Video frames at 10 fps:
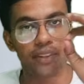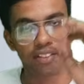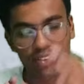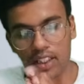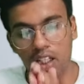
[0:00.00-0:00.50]
If
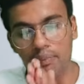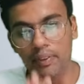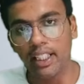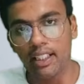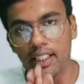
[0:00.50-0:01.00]
a
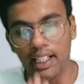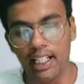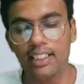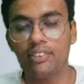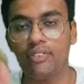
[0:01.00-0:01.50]
corporate debtor
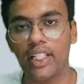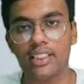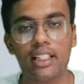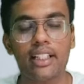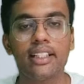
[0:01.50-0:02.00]
has
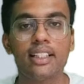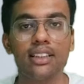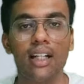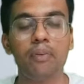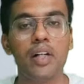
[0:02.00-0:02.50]
financial creditors,
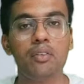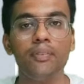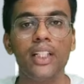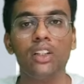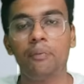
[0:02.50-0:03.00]
apart from
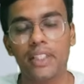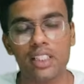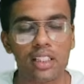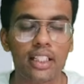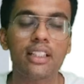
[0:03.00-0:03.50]
that,
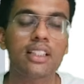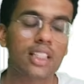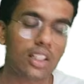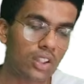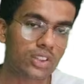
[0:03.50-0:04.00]
operational creditors
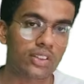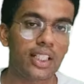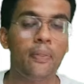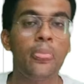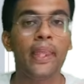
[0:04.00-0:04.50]
are also
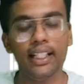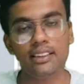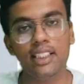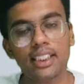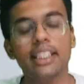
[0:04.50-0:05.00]
there. In
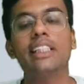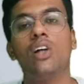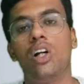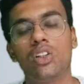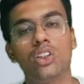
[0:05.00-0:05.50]
such a case,
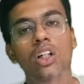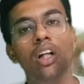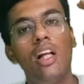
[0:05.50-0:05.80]
also